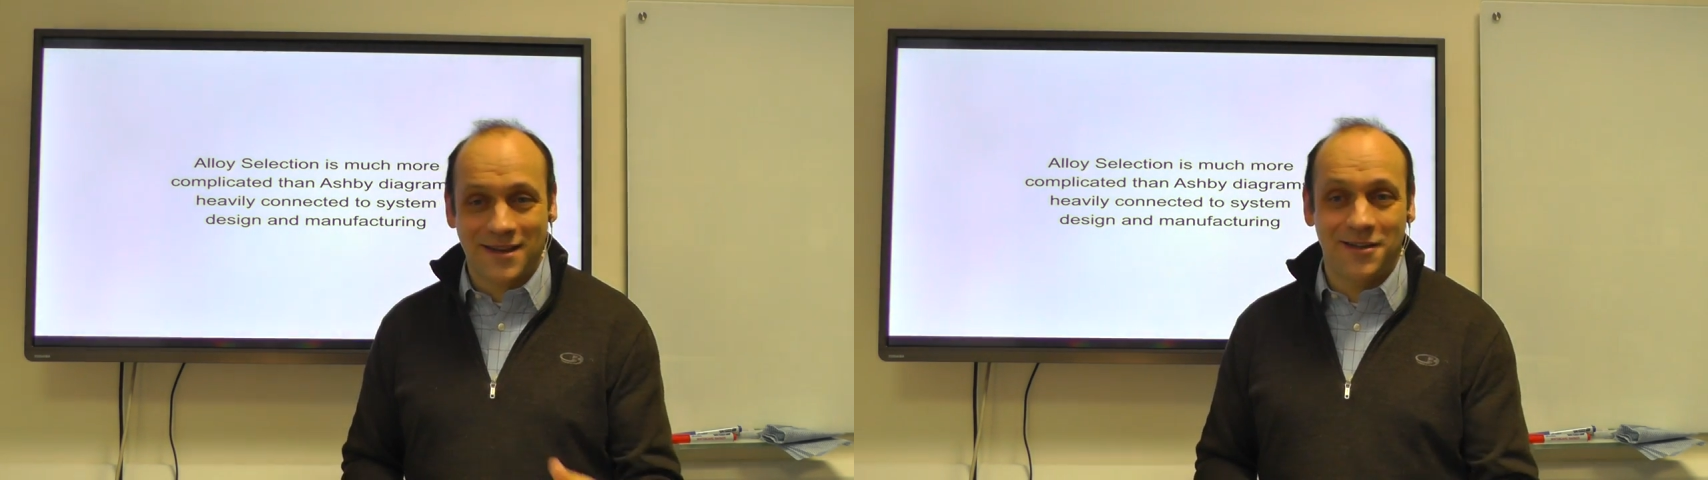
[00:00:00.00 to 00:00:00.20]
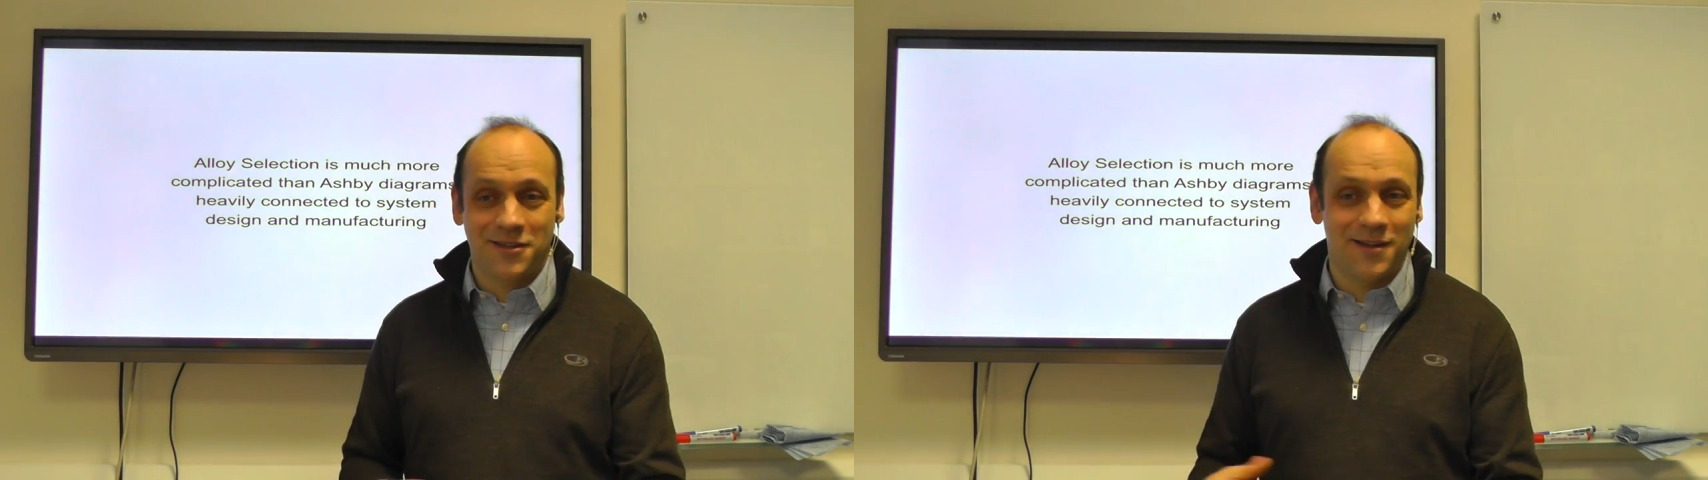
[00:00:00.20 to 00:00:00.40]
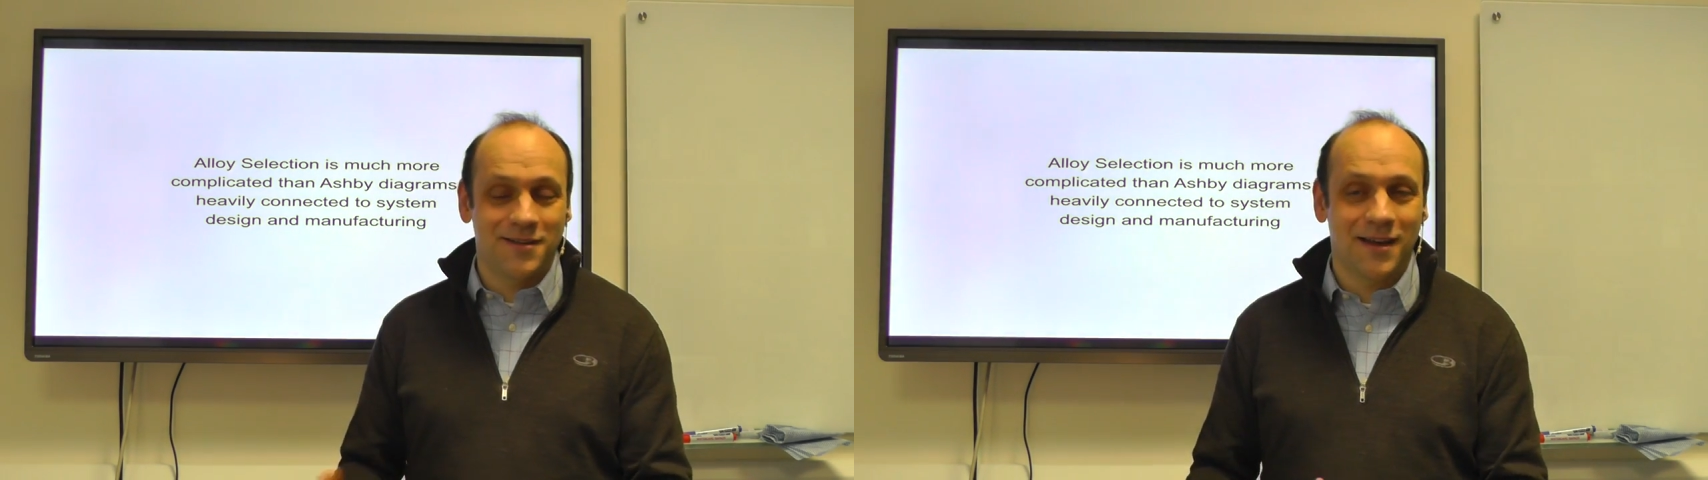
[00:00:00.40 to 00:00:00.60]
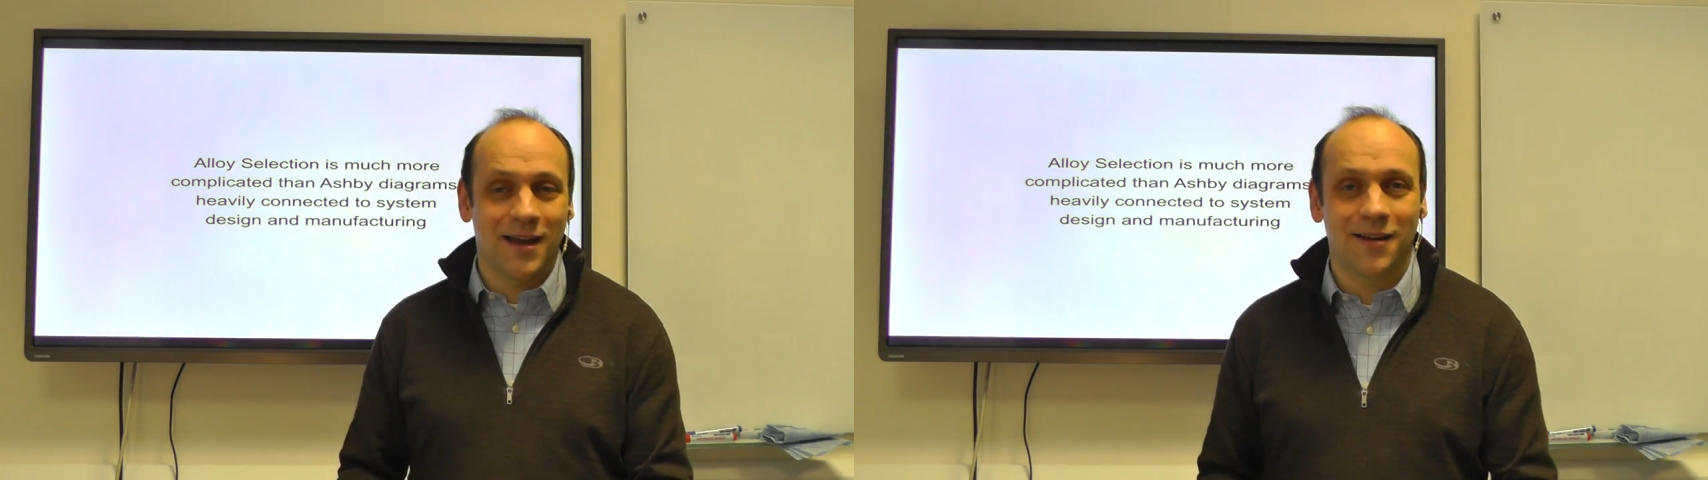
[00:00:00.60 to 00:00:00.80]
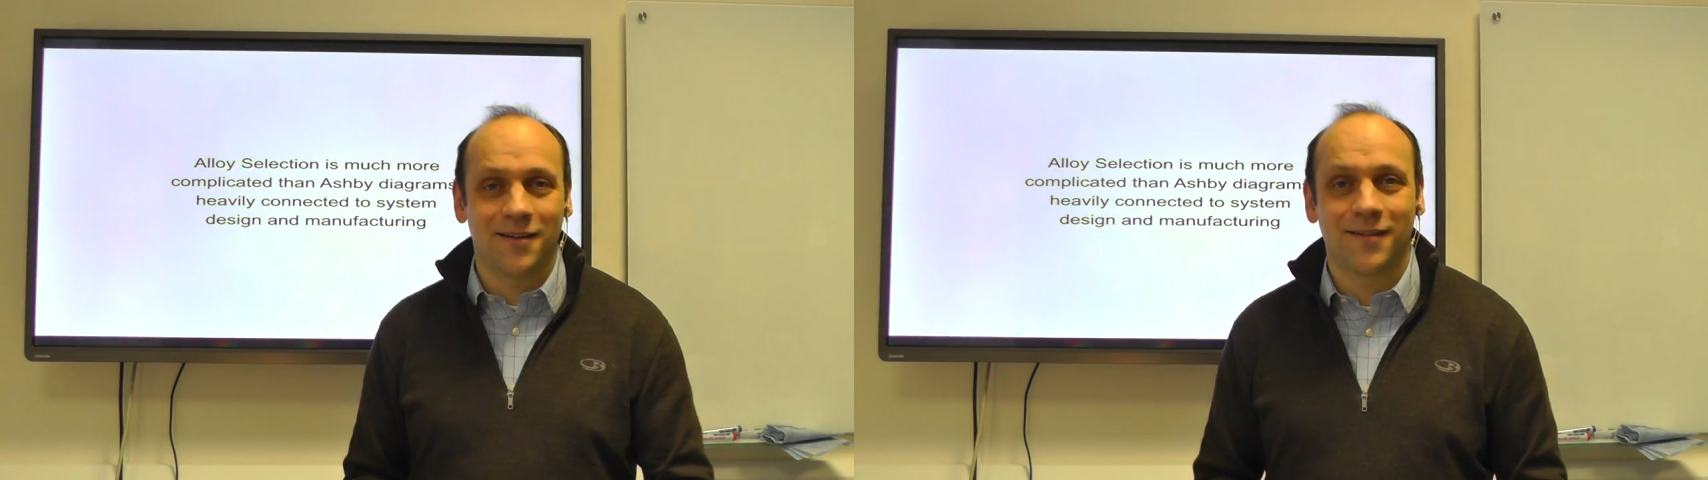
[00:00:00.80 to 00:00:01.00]
engines
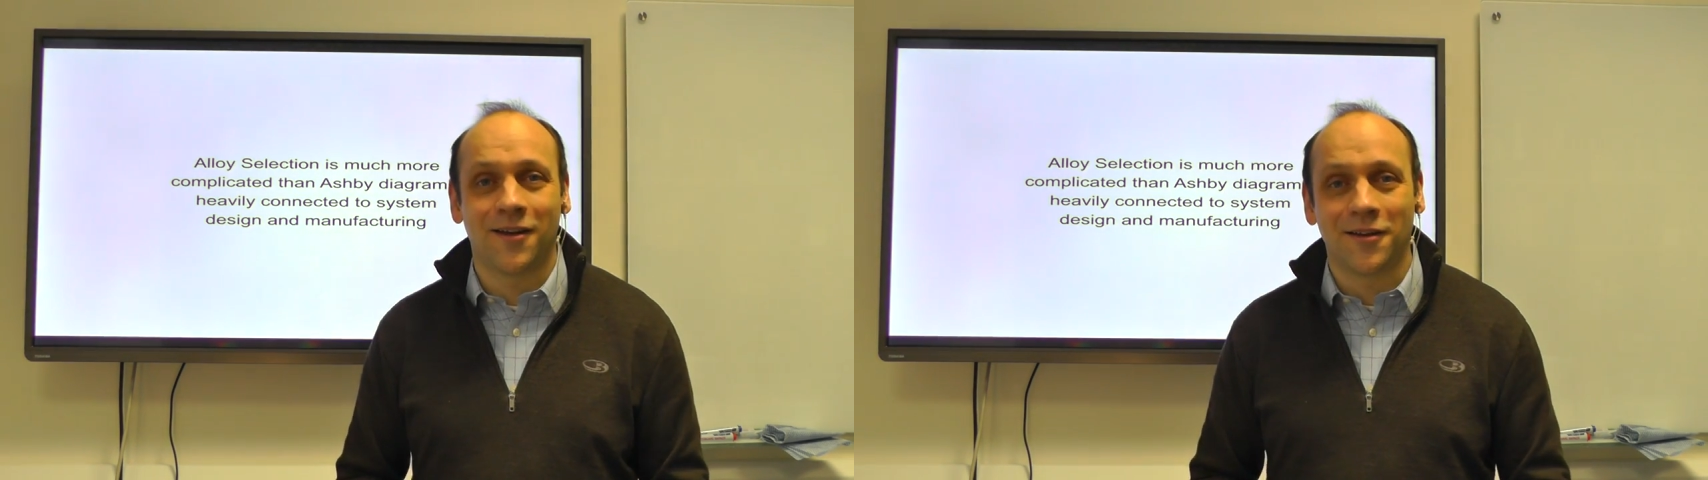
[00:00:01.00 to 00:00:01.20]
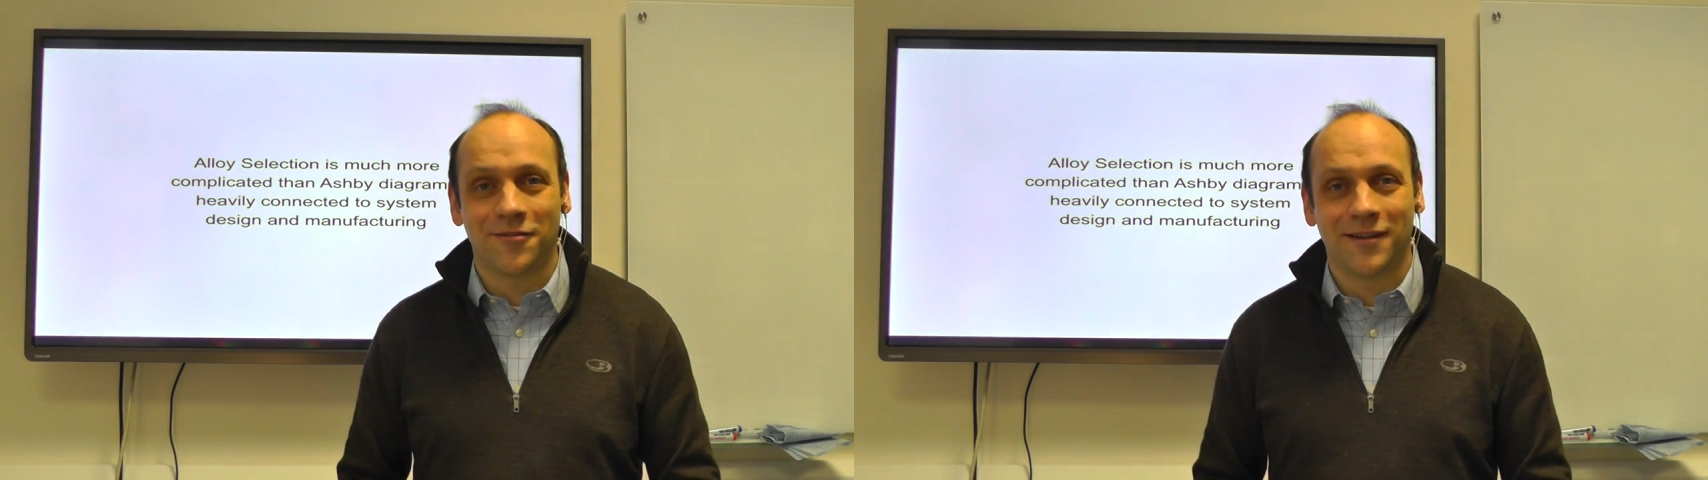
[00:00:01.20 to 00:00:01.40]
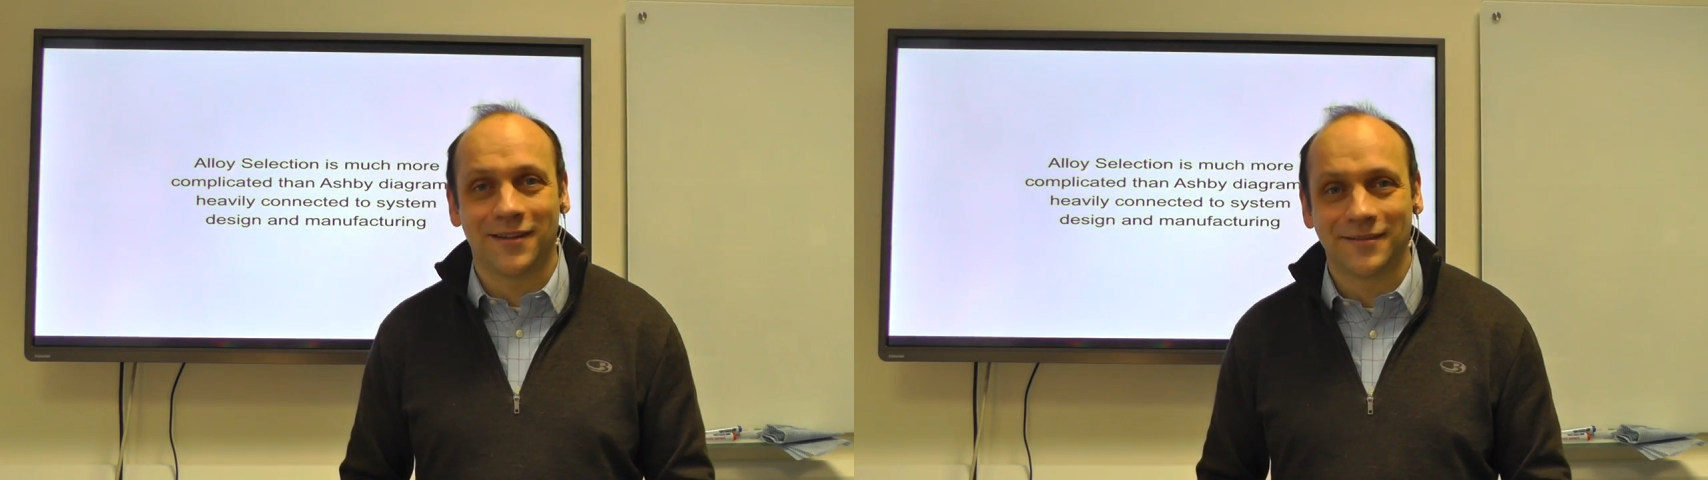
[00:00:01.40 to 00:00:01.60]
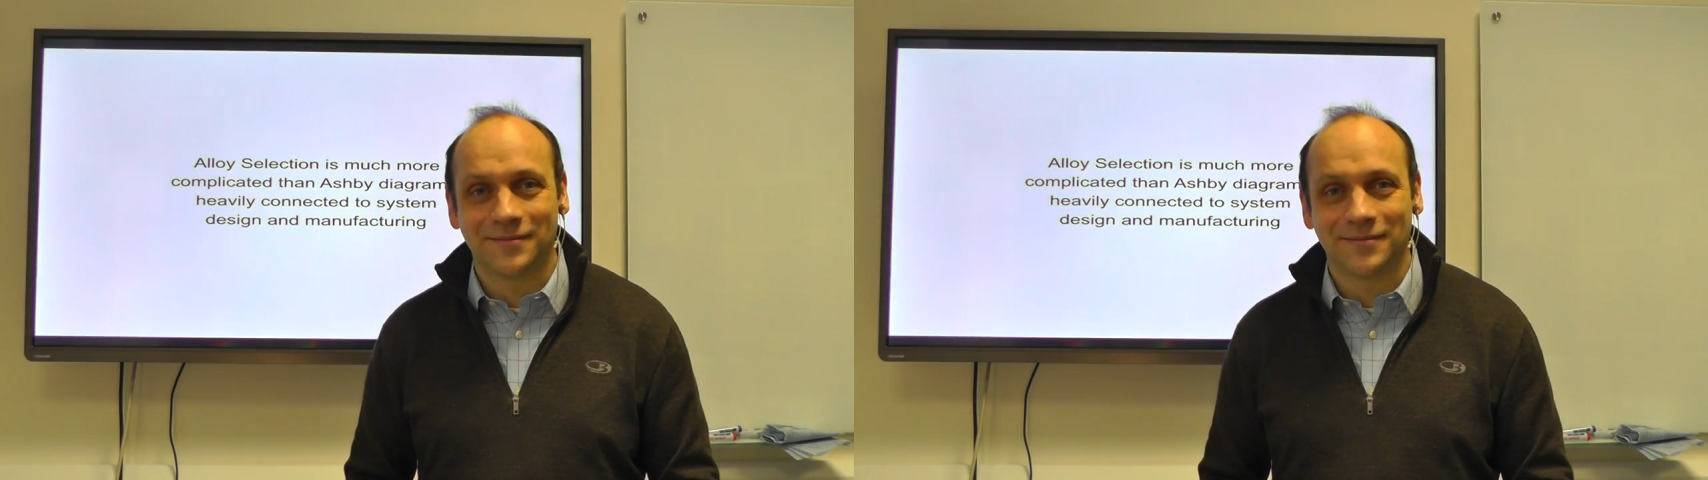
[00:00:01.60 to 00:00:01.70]
and lifing.